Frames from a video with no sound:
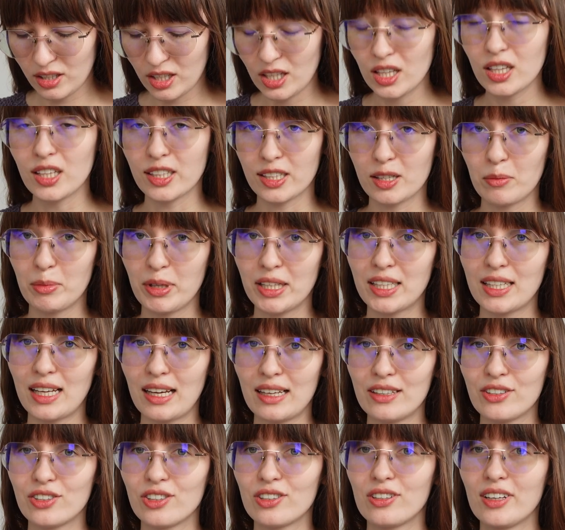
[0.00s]
little bit
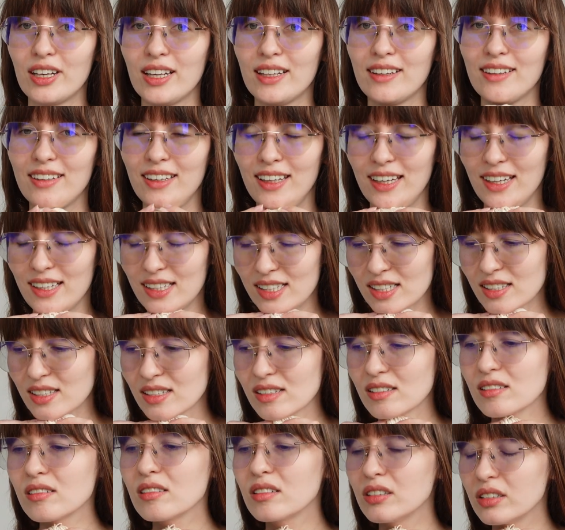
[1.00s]
lighter. And
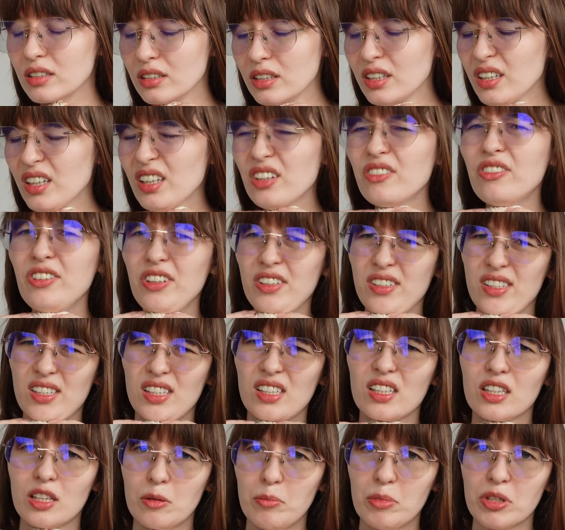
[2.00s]
yes, it feels a
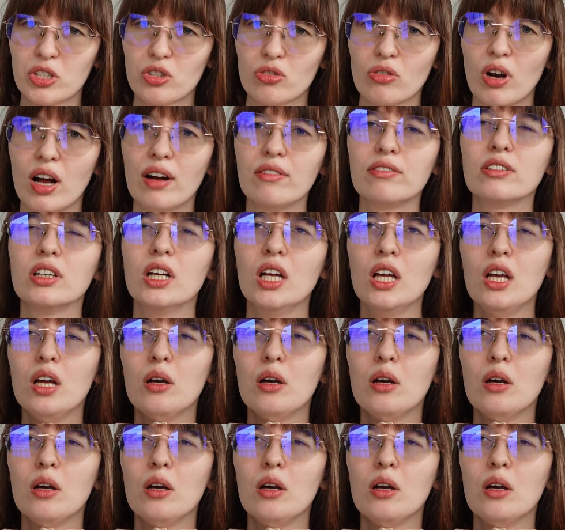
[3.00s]
little bit rough,